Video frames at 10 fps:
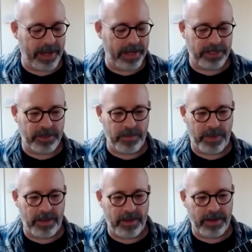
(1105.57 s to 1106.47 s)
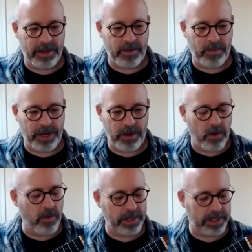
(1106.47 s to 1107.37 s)
It's something that we do
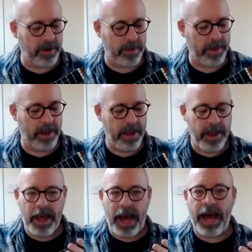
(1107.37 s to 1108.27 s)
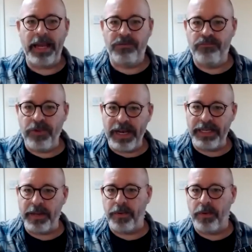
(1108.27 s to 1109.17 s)
all the time, and it's really
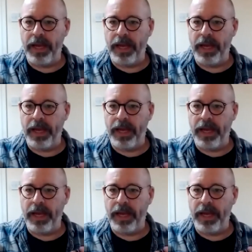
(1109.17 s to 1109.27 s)
simple.